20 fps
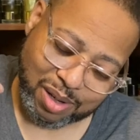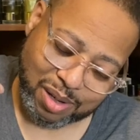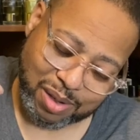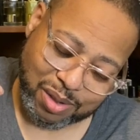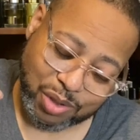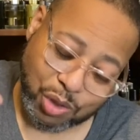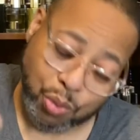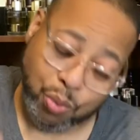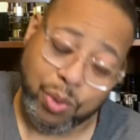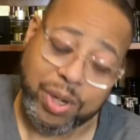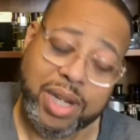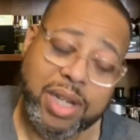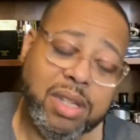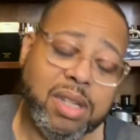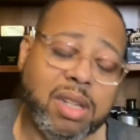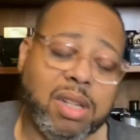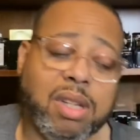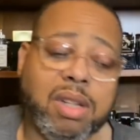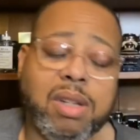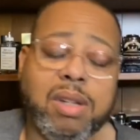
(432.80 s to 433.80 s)

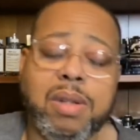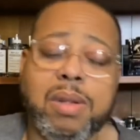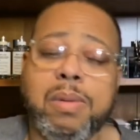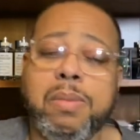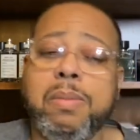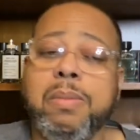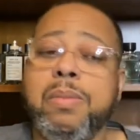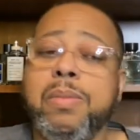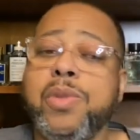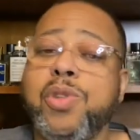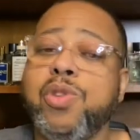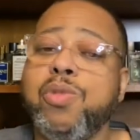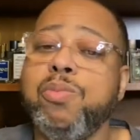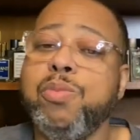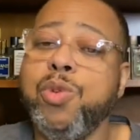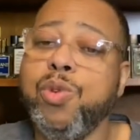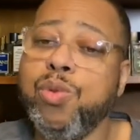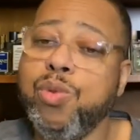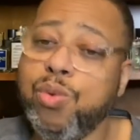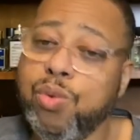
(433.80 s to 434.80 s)
Sweet,
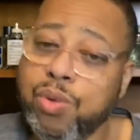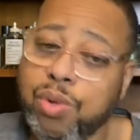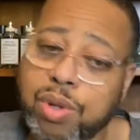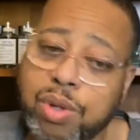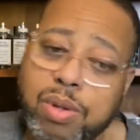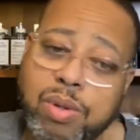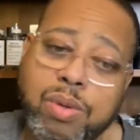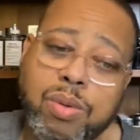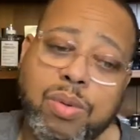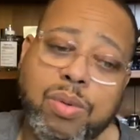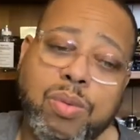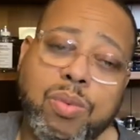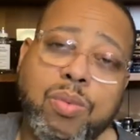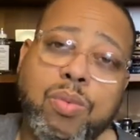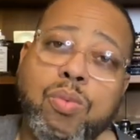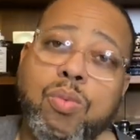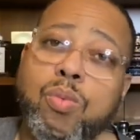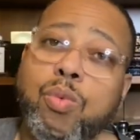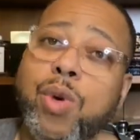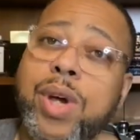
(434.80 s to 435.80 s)
smooth,
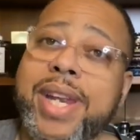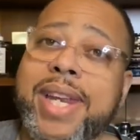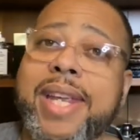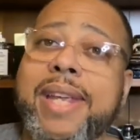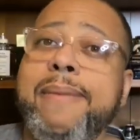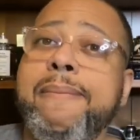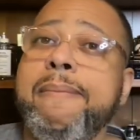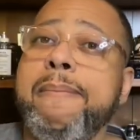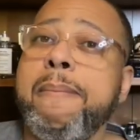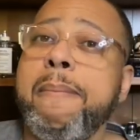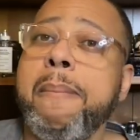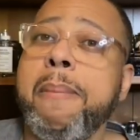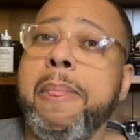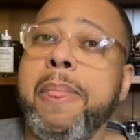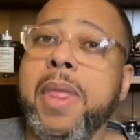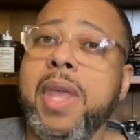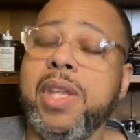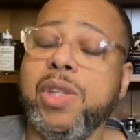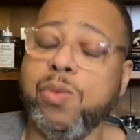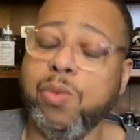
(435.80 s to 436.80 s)
woody
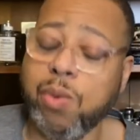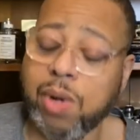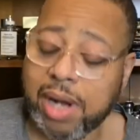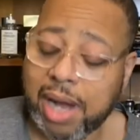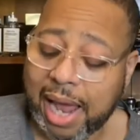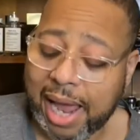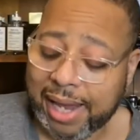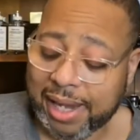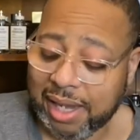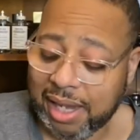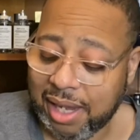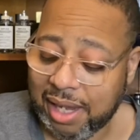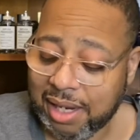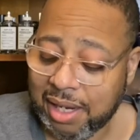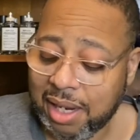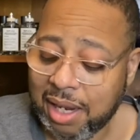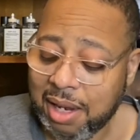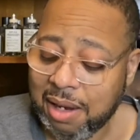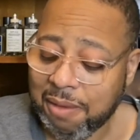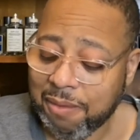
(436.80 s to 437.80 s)
is what I get
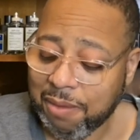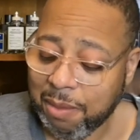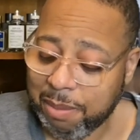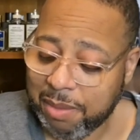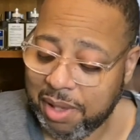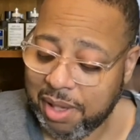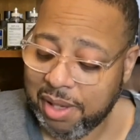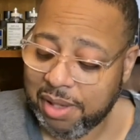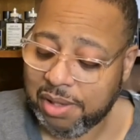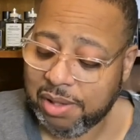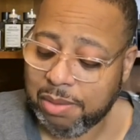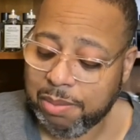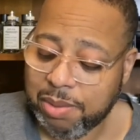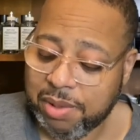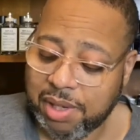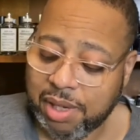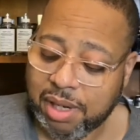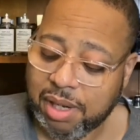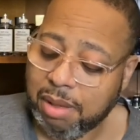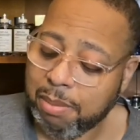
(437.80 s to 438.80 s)
from this
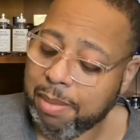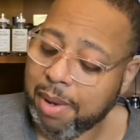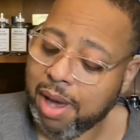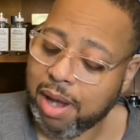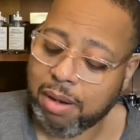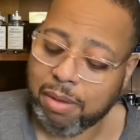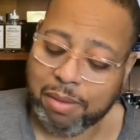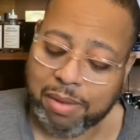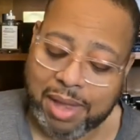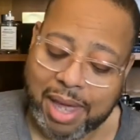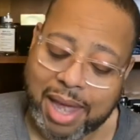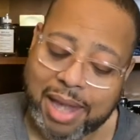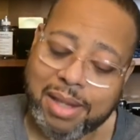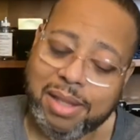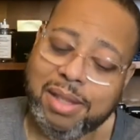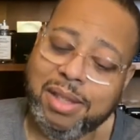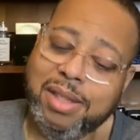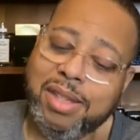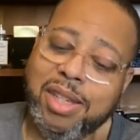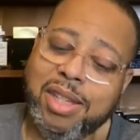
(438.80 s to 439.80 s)
particular bottle.
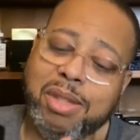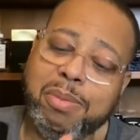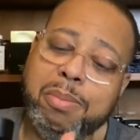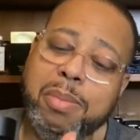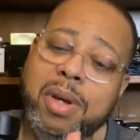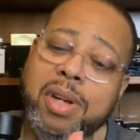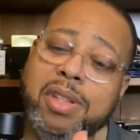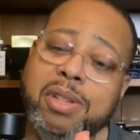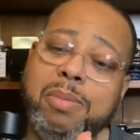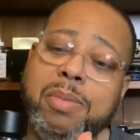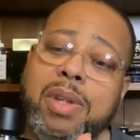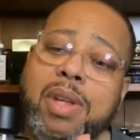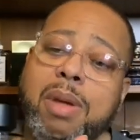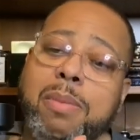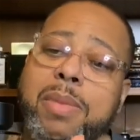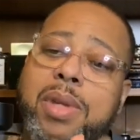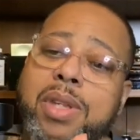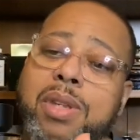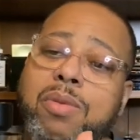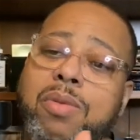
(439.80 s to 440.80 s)
That just bugs me. I
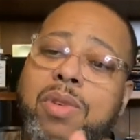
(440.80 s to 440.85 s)
mean, you